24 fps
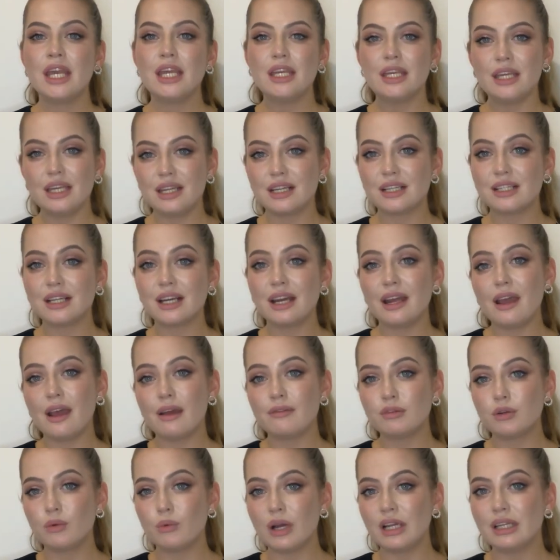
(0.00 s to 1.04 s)
Here,
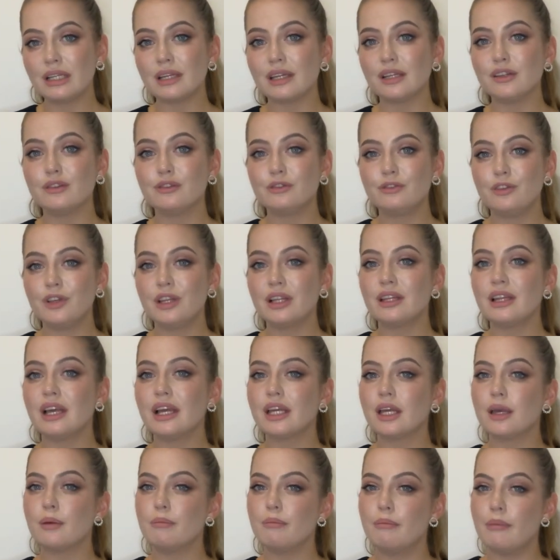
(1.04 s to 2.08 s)
everyone can feel
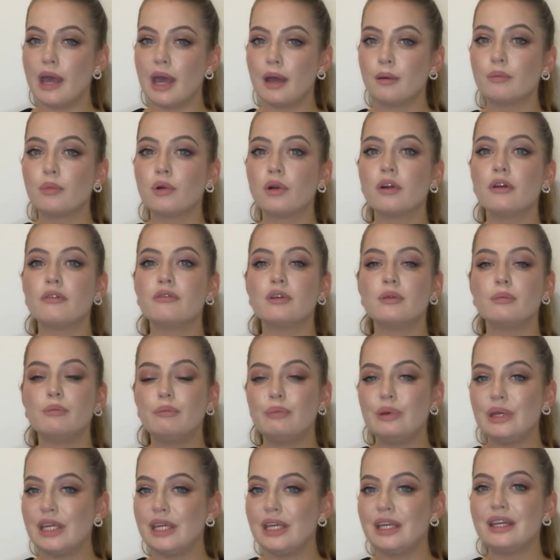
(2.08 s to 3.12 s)
like a member of a
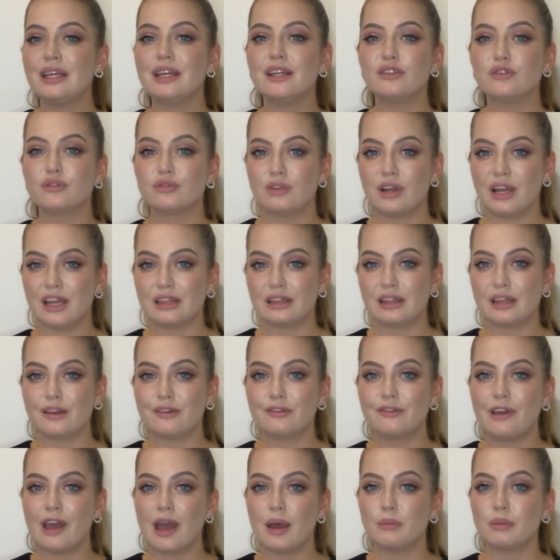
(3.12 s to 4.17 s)
big and friendly
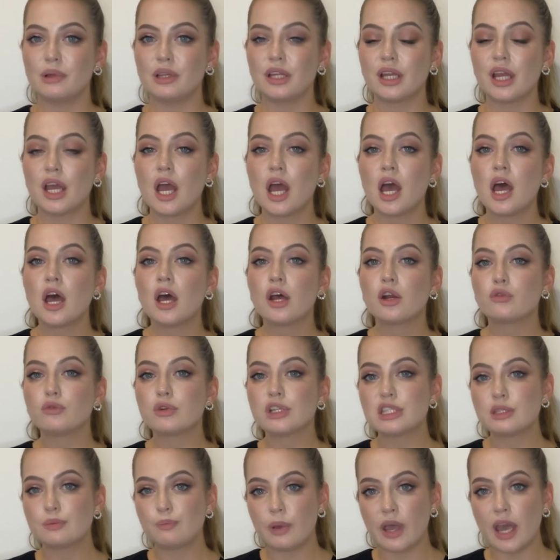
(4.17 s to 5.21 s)
family.
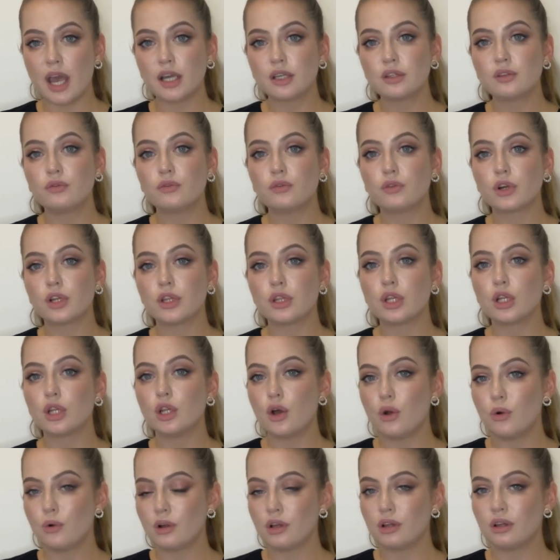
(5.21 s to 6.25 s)
Respect for the
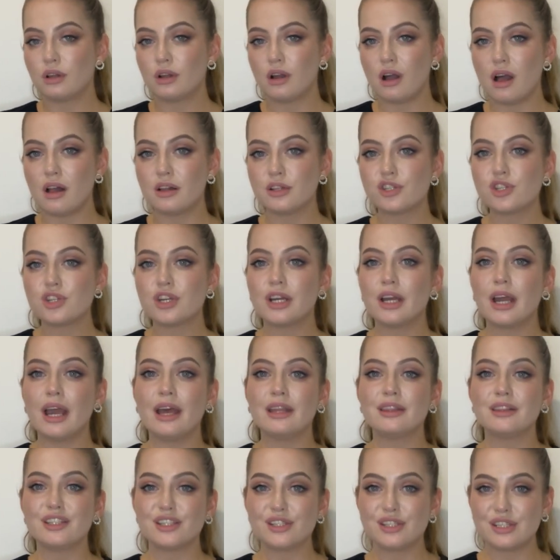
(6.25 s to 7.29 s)
local culture
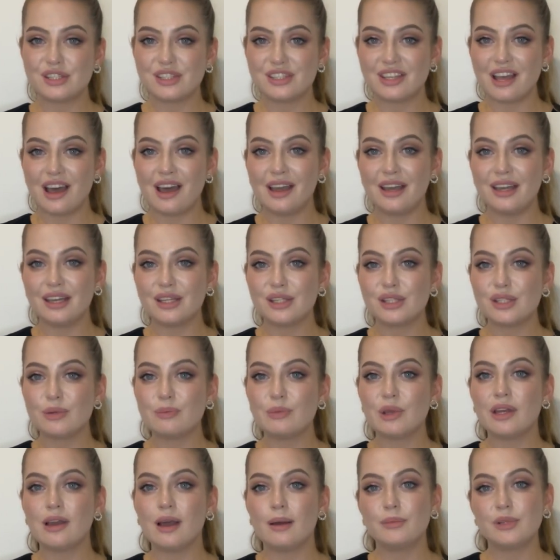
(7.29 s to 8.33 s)
and the desire to
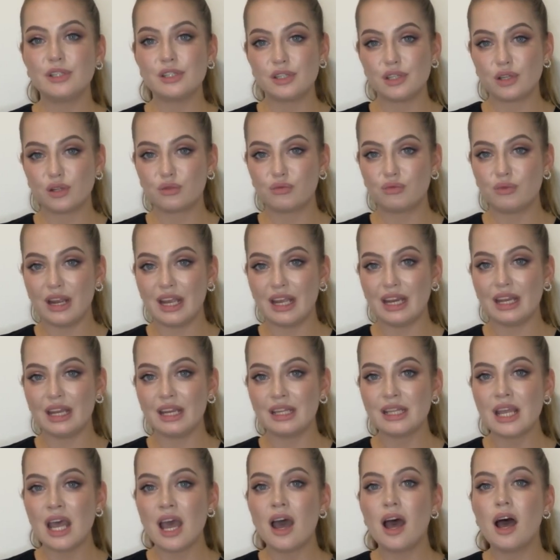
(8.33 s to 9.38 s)
become
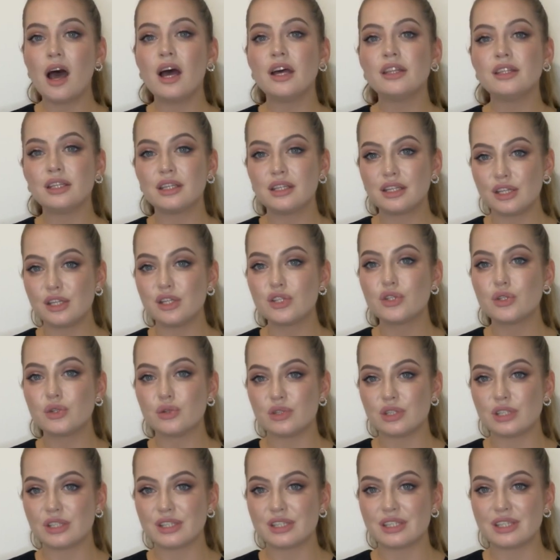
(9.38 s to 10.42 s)
integrated are the keys to
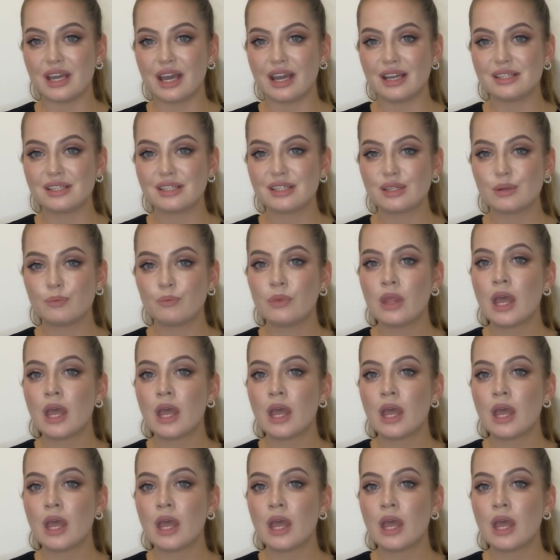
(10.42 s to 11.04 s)
success.